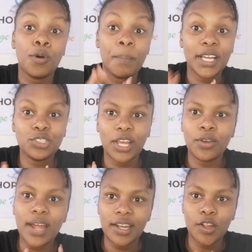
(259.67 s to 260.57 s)
So make
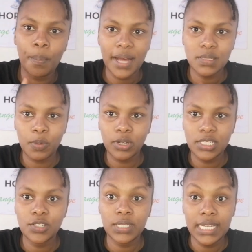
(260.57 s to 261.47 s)
sure you carry your
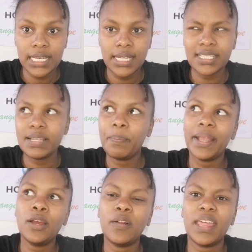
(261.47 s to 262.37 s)
passport. You need it.
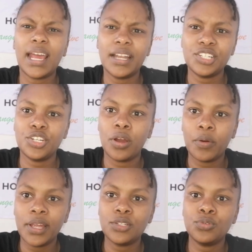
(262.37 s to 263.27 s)
Depending on the country
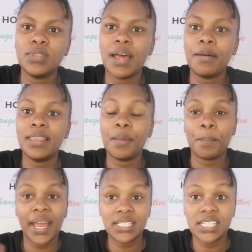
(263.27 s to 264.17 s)
you're going to, they
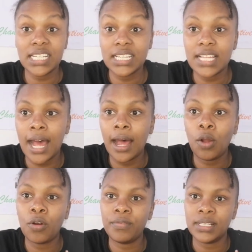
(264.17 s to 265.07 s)
might need
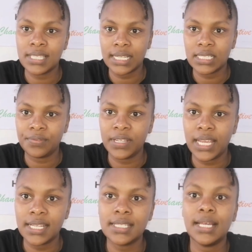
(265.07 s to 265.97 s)
a COVID
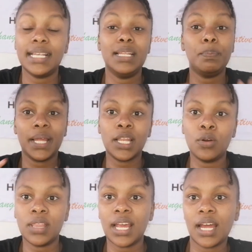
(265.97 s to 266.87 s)
certificate,
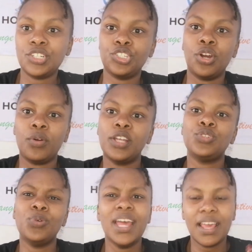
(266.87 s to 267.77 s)
depending on the country you're
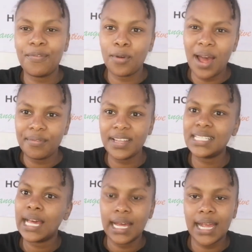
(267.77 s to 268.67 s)
going to. If you have
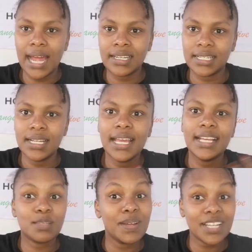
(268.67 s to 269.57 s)
it, carry.
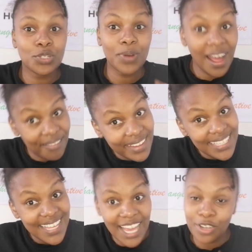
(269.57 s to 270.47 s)
It's better to have
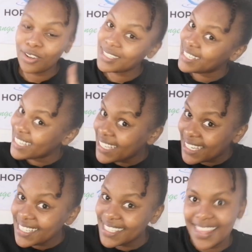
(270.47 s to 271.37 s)
it and not
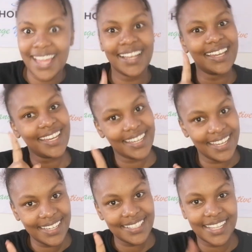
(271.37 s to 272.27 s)
need it than
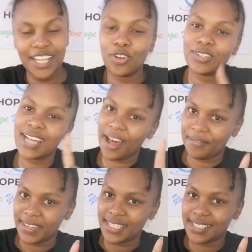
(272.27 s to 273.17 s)
need it and not
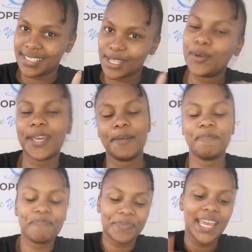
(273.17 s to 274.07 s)
have it.
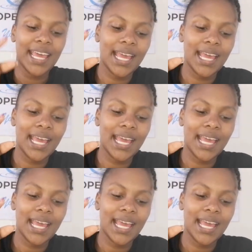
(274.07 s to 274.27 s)
Okay.